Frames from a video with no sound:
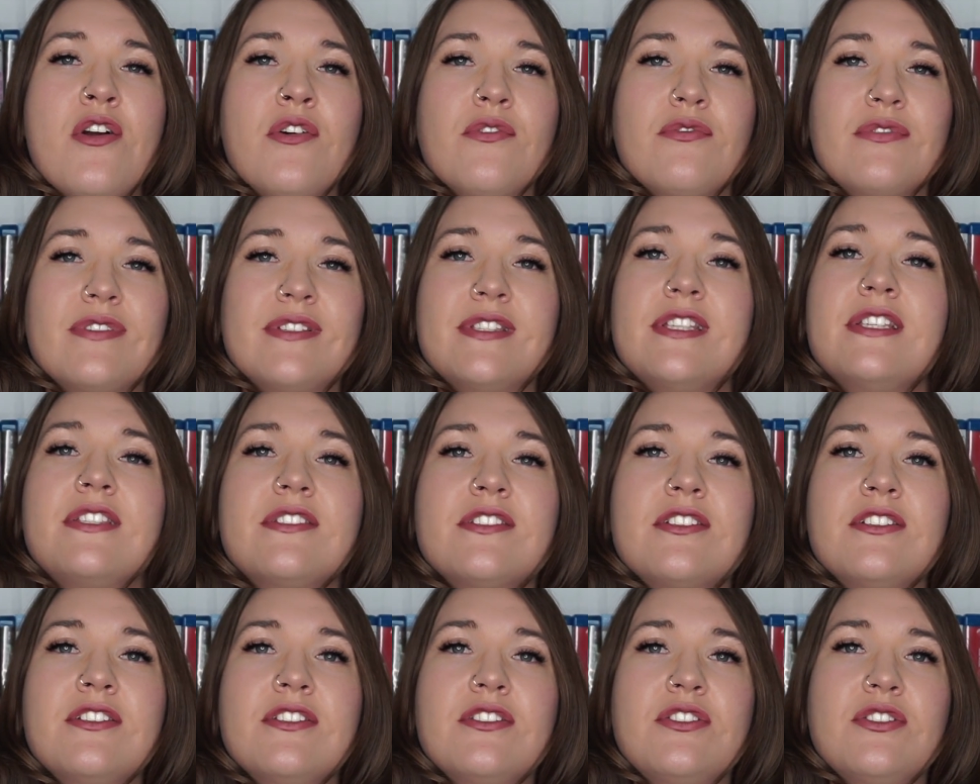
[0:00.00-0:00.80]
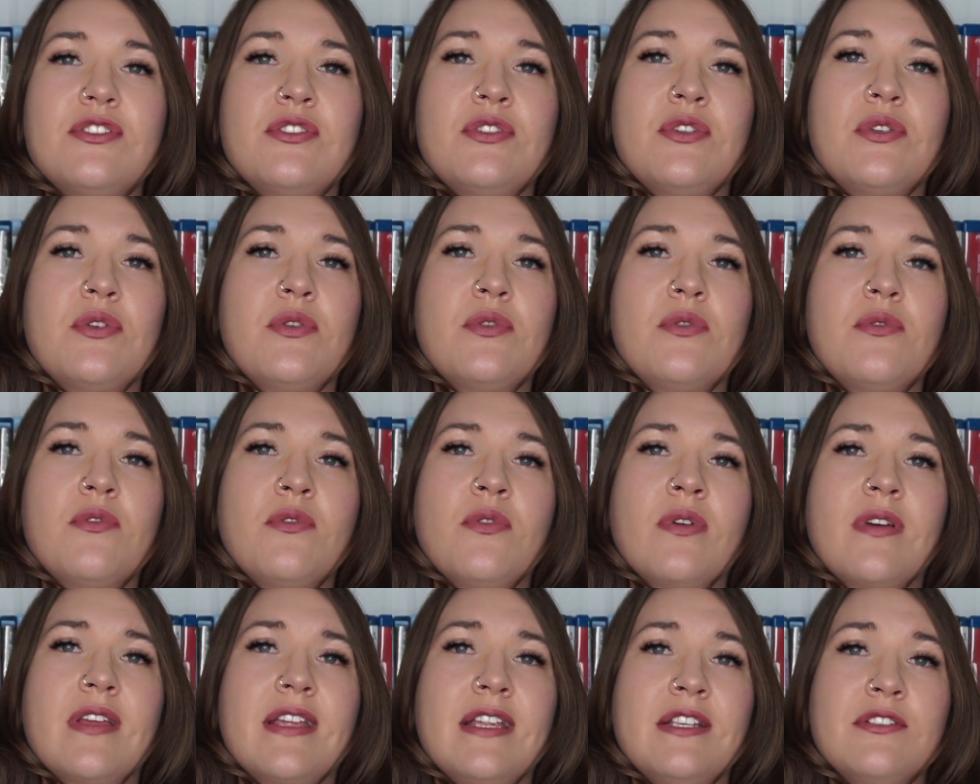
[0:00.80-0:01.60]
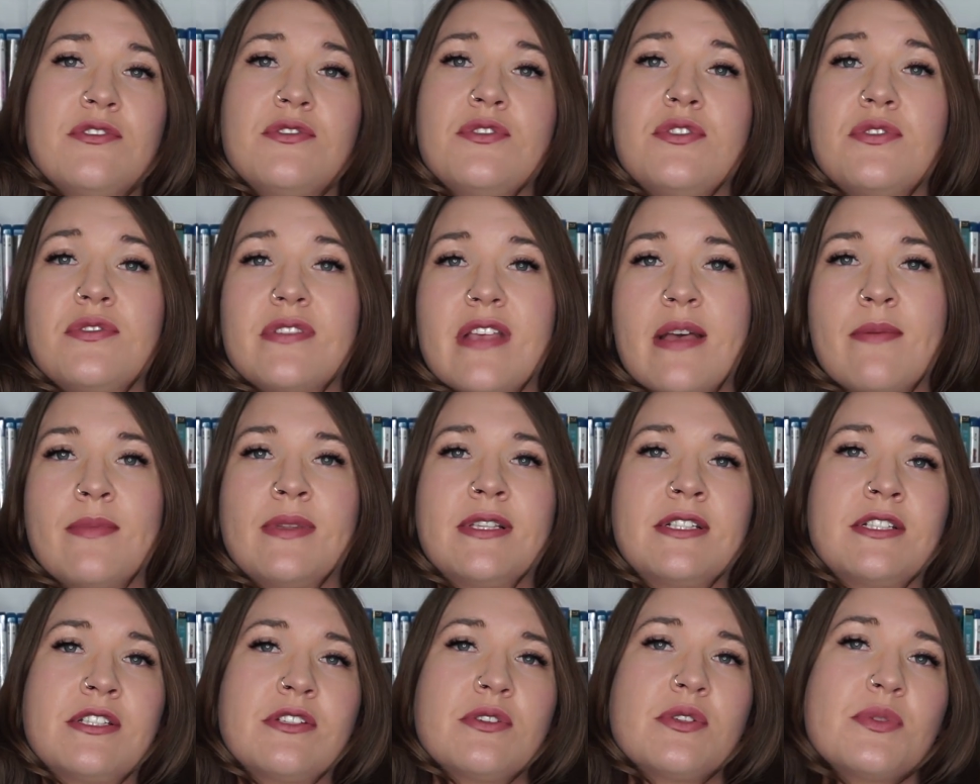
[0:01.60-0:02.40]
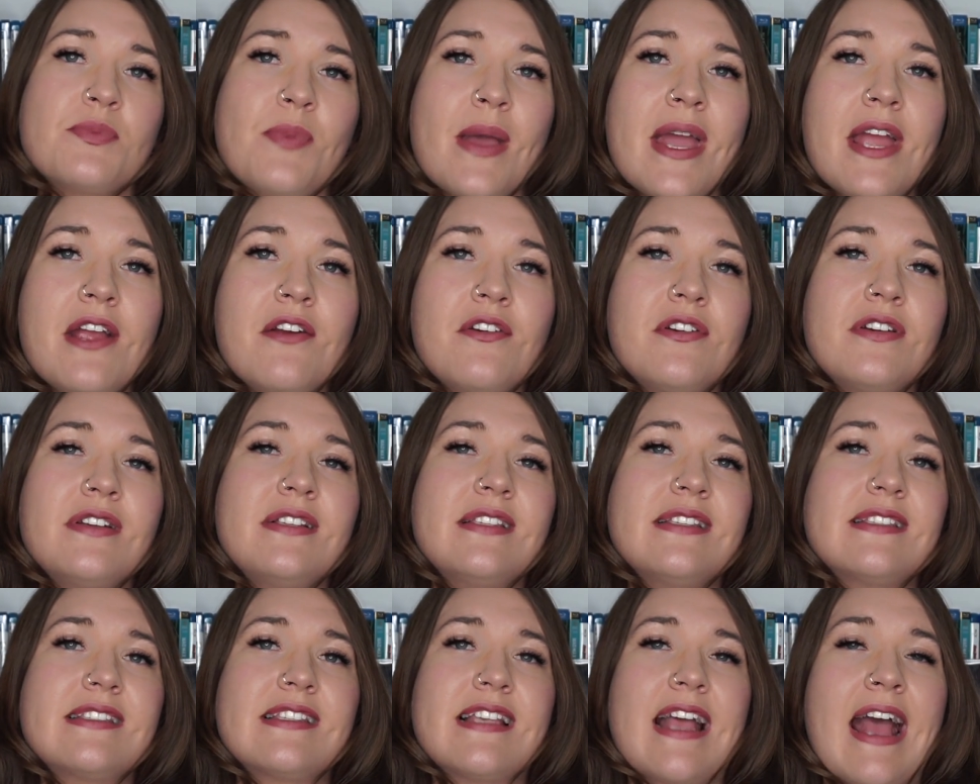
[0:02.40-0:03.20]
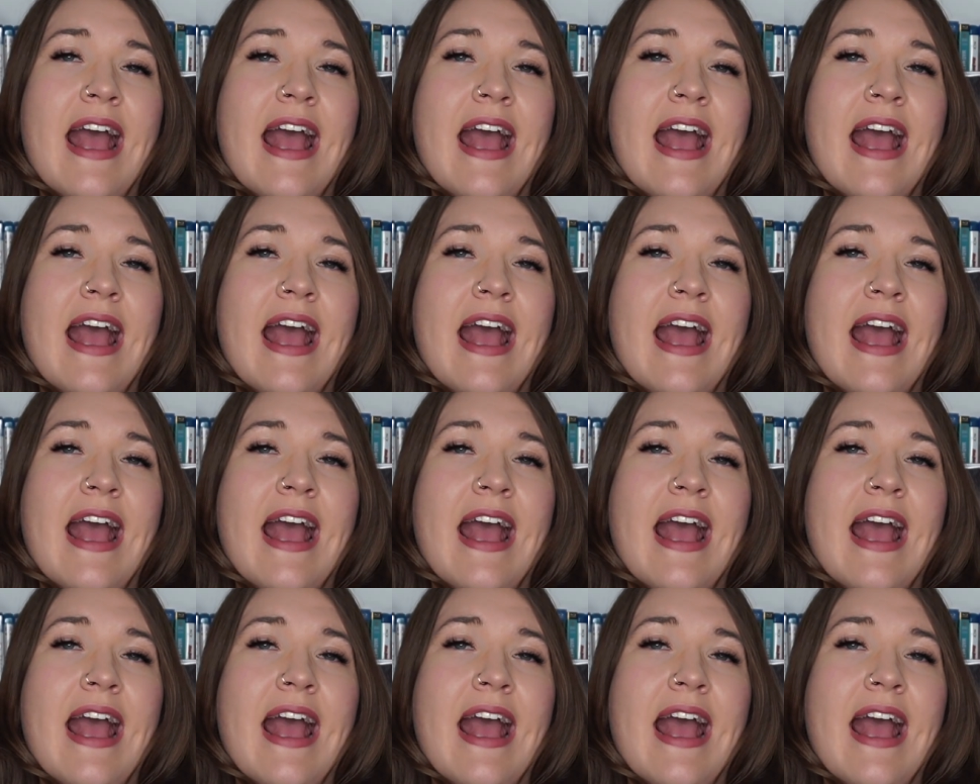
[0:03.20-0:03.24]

resistant to introduce Emily to his parents,